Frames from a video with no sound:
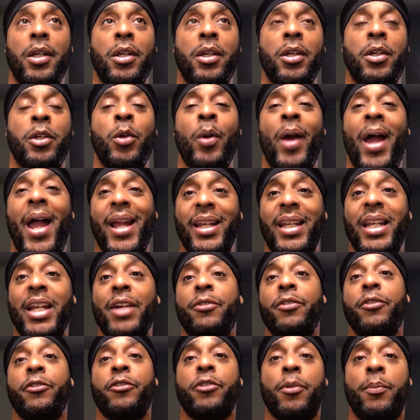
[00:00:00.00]
you act
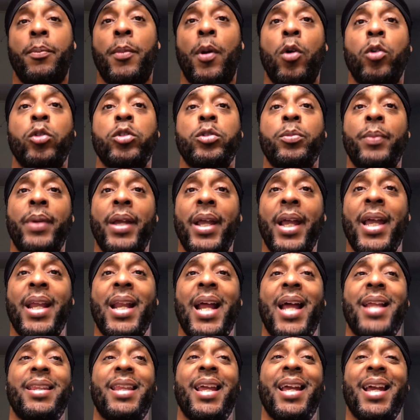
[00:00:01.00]
different from most men.
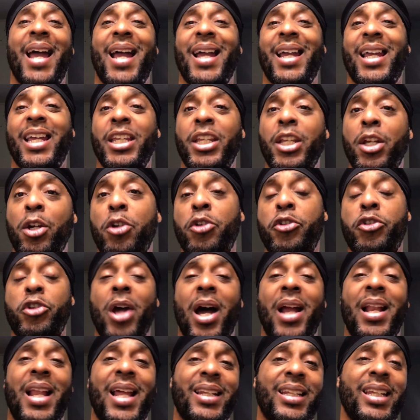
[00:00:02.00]
I think I can use you. I
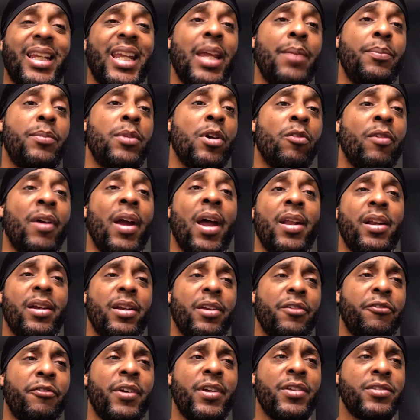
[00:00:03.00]
like to keep you around in the
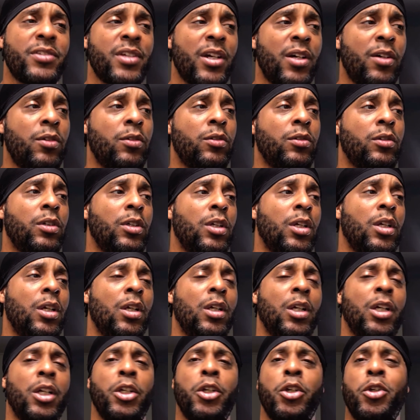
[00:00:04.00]
friend zone.
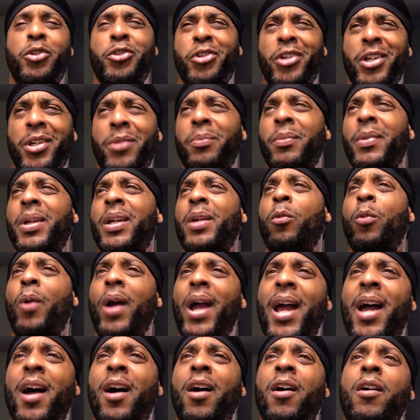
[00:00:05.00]
You treat me
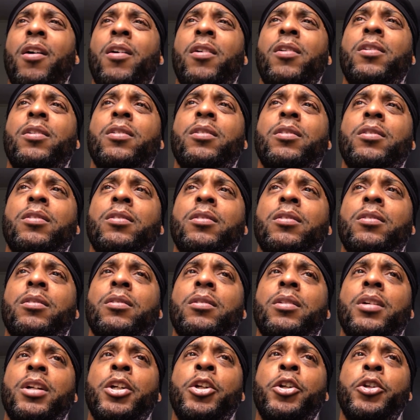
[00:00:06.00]
well.
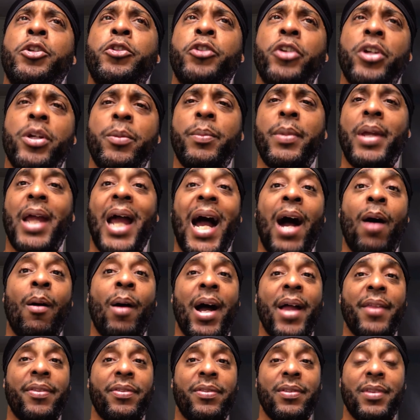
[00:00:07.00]
You treat me how
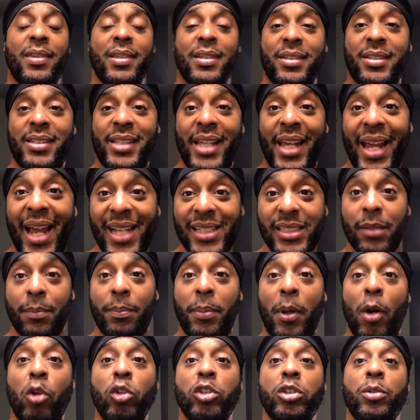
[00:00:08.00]
I say I'm
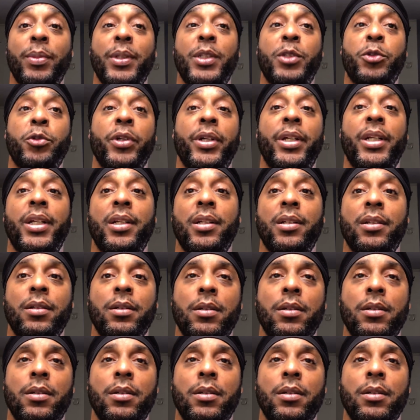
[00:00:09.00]
supposed to be treated.